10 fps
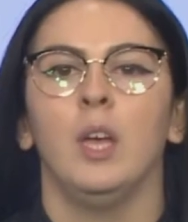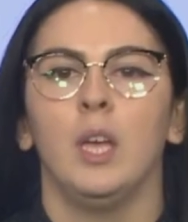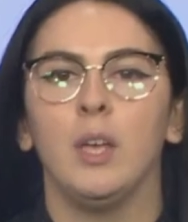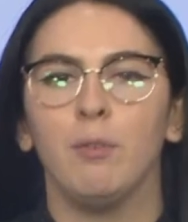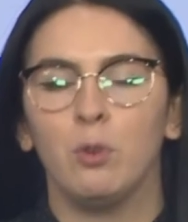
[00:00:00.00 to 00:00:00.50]

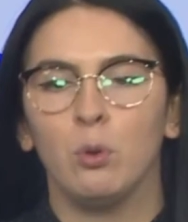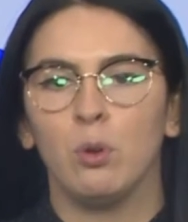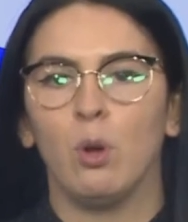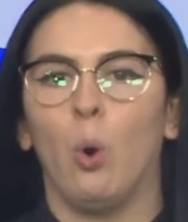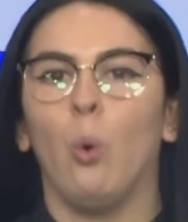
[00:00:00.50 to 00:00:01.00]
If you
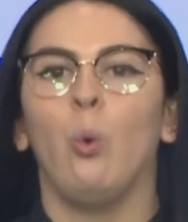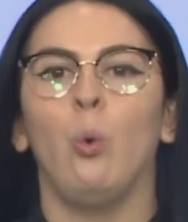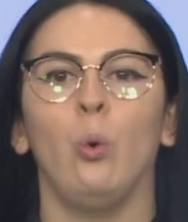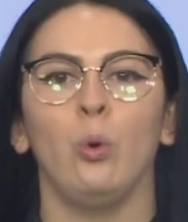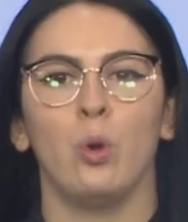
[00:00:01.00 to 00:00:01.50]
know
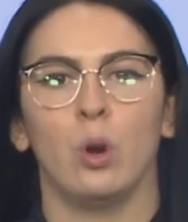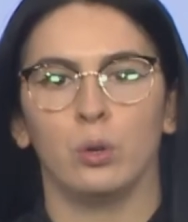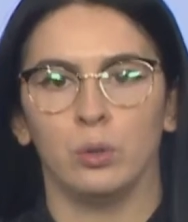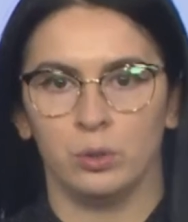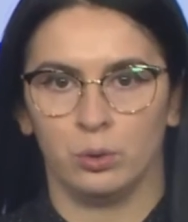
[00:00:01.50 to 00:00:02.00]
who you are
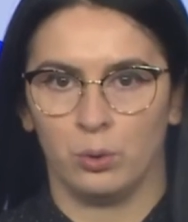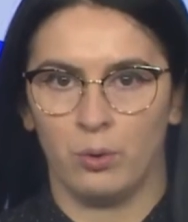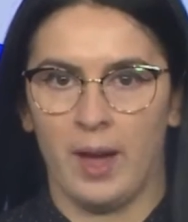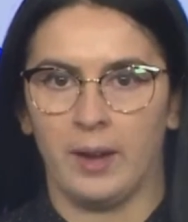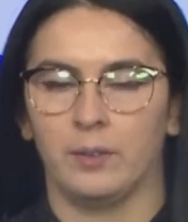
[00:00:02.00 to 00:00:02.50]
going to
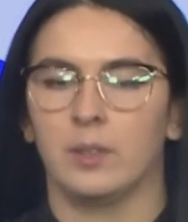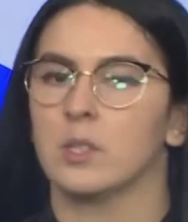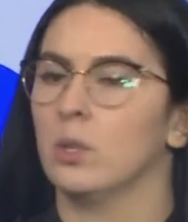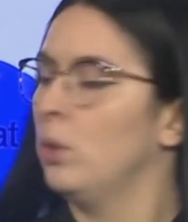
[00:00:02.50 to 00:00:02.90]
write, so